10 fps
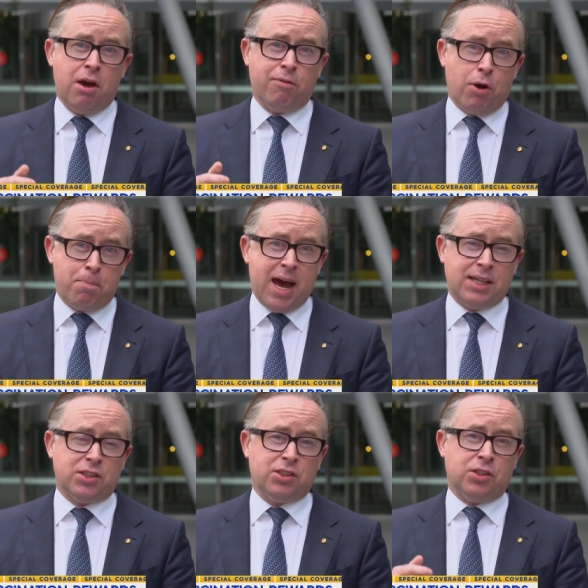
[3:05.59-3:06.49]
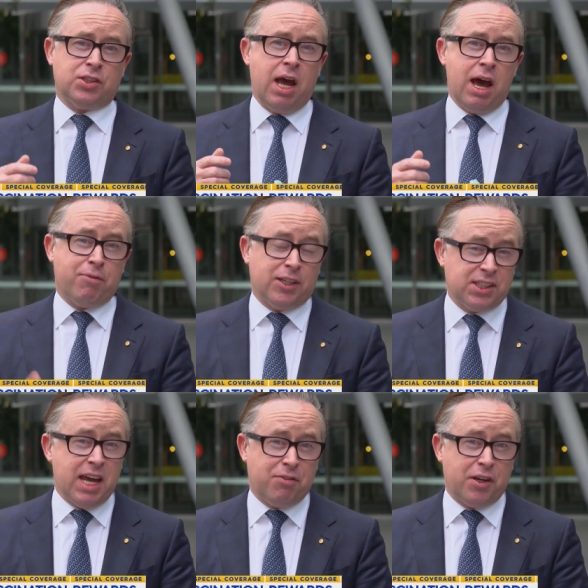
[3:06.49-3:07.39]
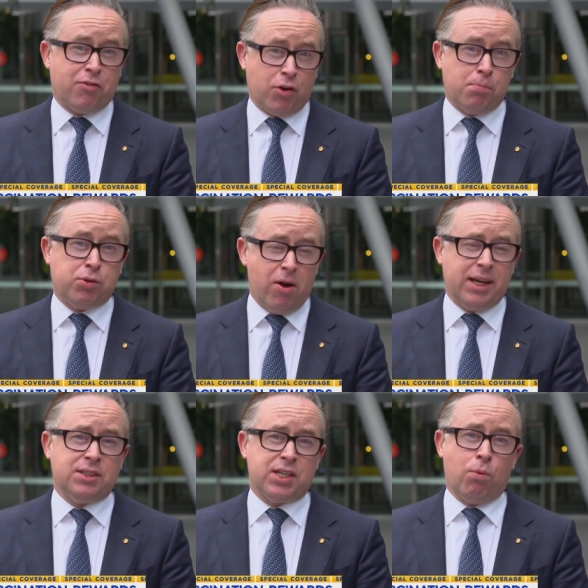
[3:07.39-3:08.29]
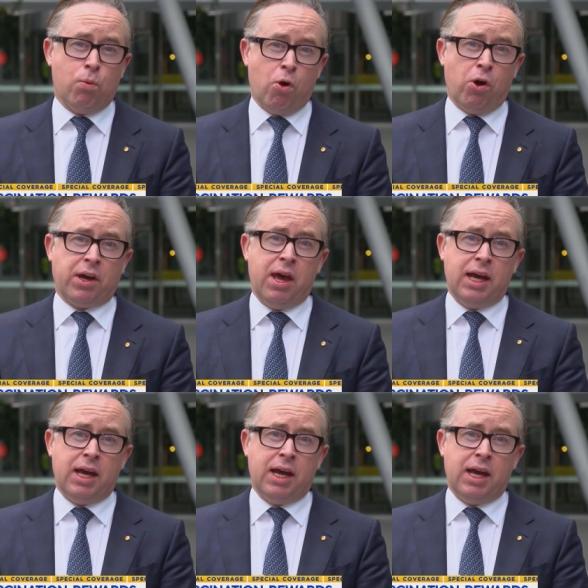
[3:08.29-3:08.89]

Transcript: for our passengers, and for the safety of our employees at work,